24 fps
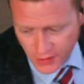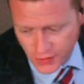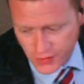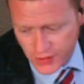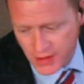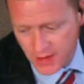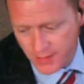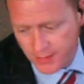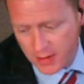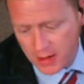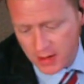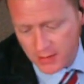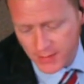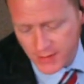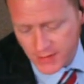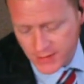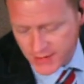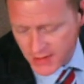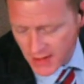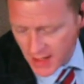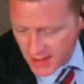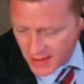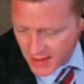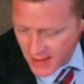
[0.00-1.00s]
the Energy
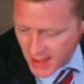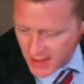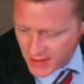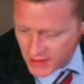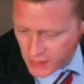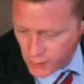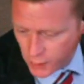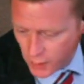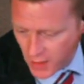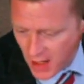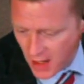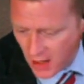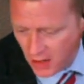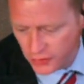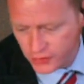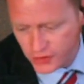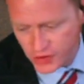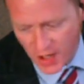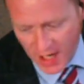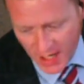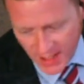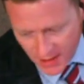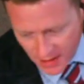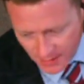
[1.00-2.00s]
Department saying that as well.
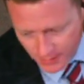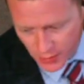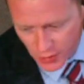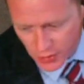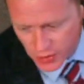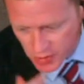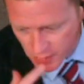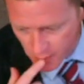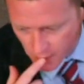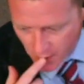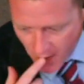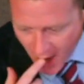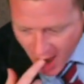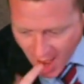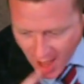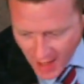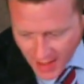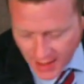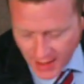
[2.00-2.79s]
China pushing back.